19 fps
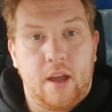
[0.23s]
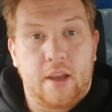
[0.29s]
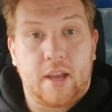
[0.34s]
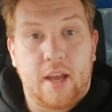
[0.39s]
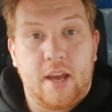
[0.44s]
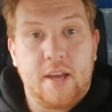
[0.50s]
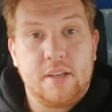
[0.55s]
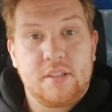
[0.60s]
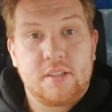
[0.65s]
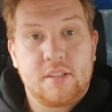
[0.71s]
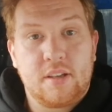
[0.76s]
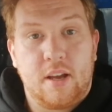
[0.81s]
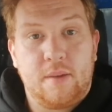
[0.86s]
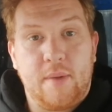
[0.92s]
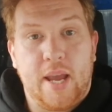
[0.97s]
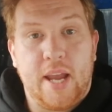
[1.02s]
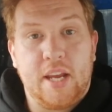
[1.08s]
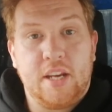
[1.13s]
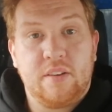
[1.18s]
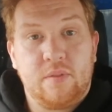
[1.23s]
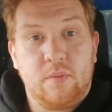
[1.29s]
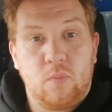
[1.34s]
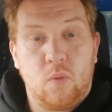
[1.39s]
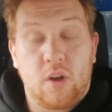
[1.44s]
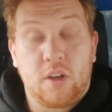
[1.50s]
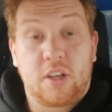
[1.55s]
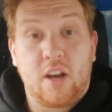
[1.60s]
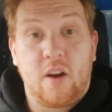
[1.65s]
Hi guys, I'm Hayden
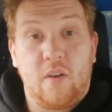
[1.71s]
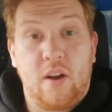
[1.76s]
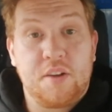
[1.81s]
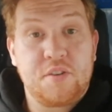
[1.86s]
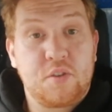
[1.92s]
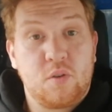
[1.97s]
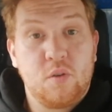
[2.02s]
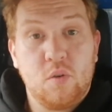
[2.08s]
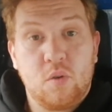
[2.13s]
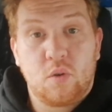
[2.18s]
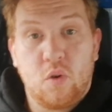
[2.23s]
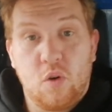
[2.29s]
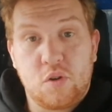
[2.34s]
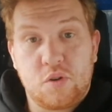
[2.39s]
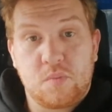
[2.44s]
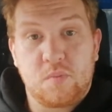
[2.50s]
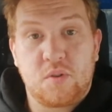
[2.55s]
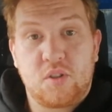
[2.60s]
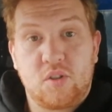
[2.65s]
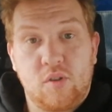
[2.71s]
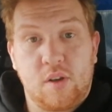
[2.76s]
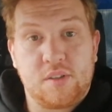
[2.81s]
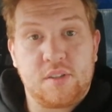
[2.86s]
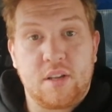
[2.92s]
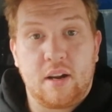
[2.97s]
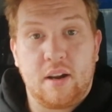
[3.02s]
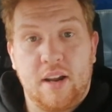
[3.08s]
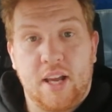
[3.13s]
from Watt & Co Electrical, of course from
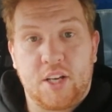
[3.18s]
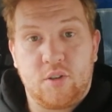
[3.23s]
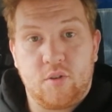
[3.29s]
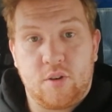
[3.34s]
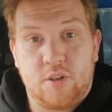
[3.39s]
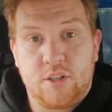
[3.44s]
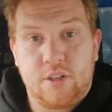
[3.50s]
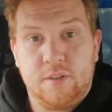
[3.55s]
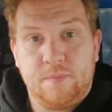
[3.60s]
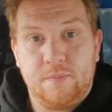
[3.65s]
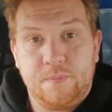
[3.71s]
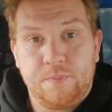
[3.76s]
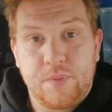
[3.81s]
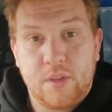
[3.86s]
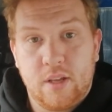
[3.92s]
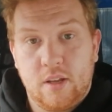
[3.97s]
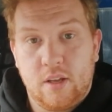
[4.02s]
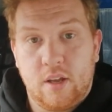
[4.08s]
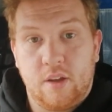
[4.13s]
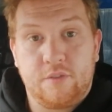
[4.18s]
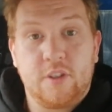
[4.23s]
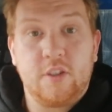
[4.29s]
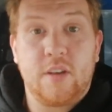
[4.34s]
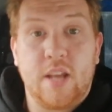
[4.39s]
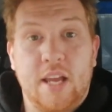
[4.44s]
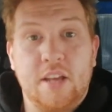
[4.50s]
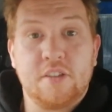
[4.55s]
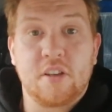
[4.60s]
Trusted Electrician. A
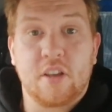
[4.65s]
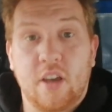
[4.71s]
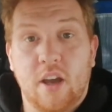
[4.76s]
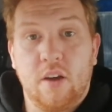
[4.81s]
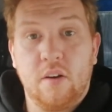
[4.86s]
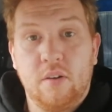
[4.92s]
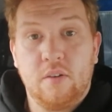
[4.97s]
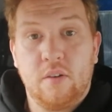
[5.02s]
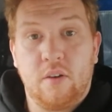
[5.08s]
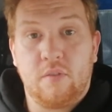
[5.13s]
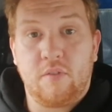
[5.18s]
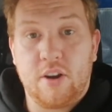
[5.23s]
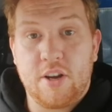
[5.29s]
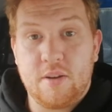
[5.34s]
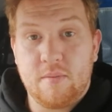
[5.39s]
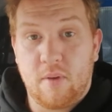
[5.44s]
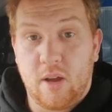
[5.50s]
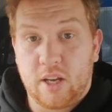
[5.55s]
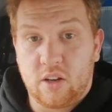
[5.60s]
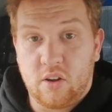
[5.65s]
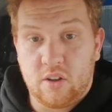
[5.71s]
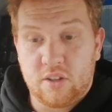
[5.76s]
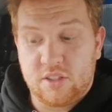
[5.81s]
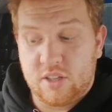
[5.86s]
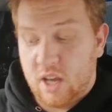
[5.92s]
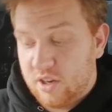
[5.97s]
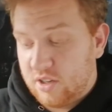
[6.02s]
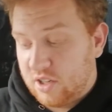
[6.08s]
few days ago, a friend of mine got
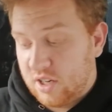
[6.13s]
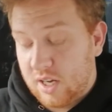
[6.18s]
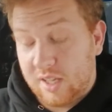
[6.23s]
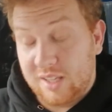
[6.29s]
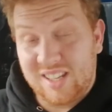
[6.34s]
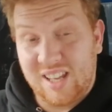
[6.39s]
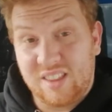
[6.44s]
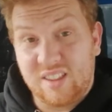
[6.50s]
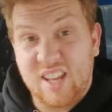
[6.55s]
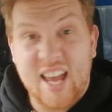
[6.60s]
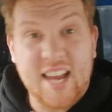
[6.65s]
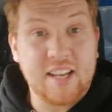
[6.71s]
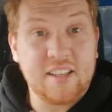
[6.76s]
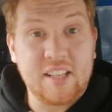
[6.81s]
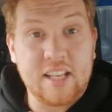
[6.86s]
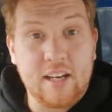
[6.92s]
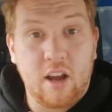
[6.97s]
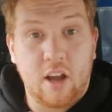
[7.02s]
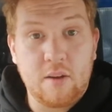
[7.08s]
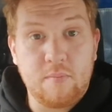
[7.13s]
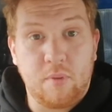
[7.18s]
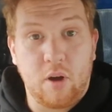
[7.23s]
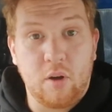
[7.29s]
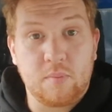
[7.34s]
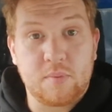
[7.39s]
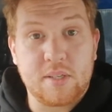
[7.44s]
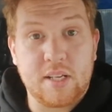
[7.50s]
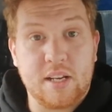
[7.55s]
in touch and he said the LED light
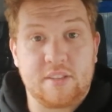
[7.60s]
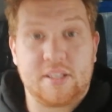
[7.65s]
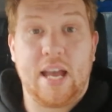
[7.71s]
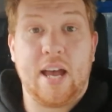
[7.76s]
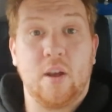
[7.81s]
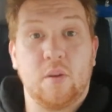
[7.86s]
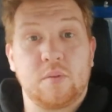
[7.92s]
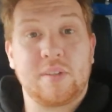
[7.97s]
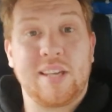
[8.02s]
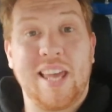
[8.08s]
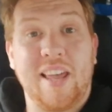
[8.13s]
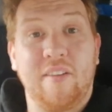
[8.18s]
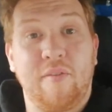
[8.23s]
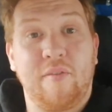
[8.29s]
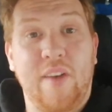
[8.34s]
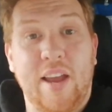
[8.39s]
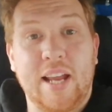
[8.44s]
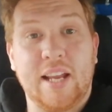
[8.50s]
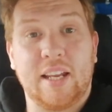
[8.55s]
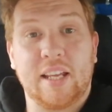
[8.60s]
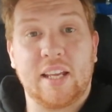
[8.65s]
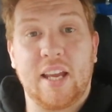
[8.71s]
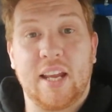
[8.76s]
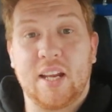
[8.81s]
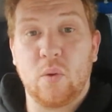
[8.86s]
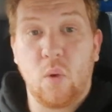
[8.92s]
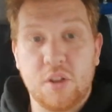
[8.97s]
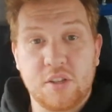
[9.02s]
bulbs in his house keep failing
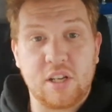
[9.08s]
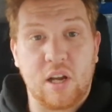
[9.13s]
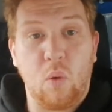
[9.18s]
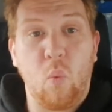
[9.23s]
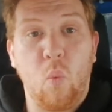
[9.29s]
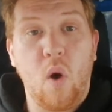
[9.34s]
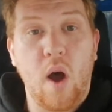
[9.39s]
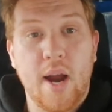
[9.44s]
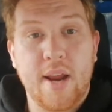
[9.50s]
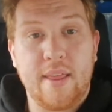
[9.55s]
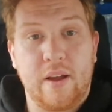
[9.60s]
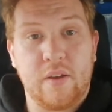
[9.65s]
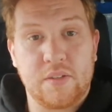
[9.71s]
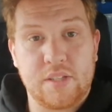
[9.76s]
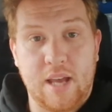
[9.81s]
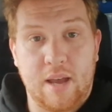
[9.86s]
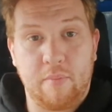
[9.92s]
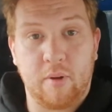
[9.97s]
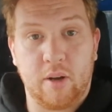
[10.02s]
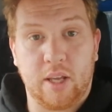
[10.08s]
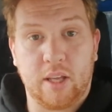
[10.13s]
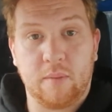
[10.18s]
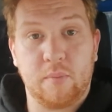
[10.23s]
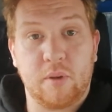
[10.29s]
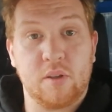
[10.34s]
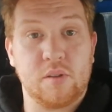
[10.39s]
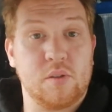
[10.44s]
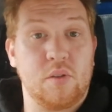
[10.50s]
and he wanted to know why that was
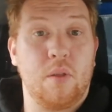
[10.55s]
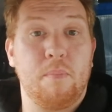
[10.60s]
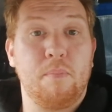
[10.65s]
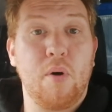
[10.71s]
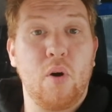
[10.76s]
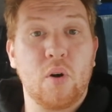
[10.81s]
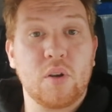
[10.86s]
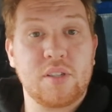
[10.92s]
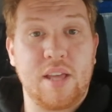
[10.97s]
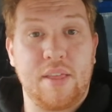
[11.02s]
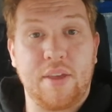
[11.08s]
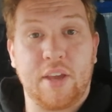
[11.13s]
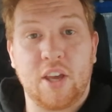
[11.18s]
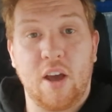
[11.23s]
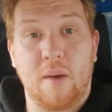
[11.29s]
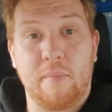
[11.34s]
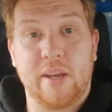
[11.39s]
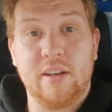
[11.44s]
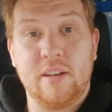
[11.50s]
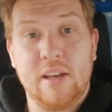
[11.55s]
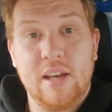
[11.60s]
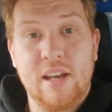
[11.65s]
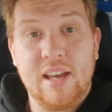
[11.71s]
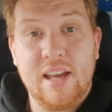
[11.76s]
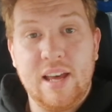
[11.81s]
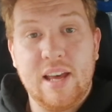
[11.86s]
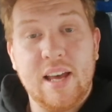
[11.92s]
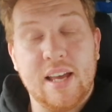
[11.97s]
happening because on the box that they come in,
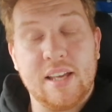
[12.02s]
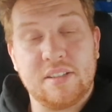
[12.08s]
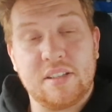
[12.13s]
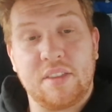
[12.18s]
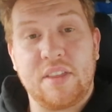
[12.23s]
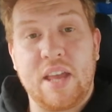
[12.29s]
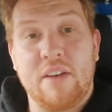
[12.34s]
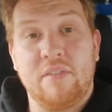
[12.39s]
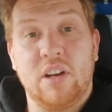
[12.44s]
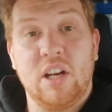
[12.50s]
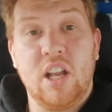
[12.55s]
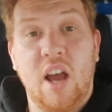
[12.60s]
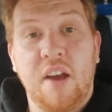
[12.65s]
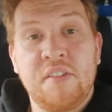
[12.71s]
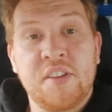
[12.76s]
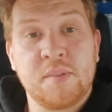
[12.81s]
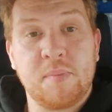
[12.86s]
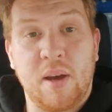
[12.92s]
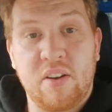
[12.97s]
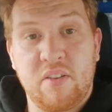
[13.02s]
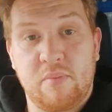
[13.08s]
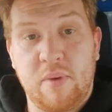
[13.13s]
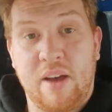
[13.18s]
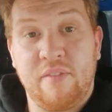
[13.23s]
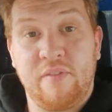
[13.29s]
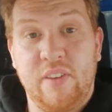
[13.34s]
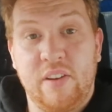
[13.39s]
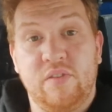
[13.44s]
it said they have a lifespan of
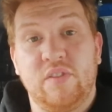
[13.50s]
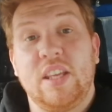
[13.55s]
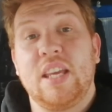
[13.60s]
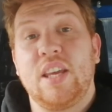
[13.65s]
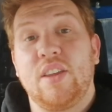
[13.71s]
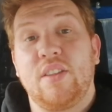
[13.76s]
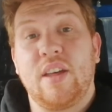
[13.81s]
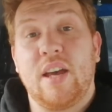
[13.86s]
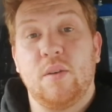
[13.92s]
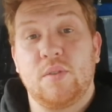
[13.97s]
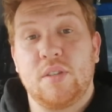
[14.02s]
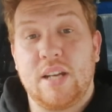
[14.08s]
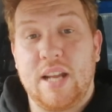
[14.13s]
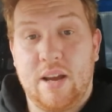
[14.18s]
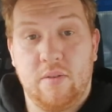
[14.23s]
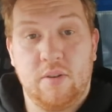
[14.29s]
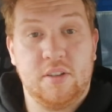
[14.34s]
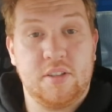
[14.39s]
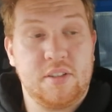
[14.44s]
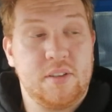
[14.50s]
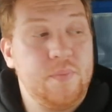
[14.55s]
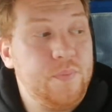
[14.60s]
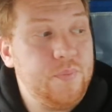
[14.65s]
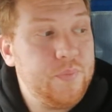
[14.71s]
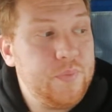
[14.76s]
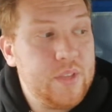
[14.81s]
about 15,000 hours.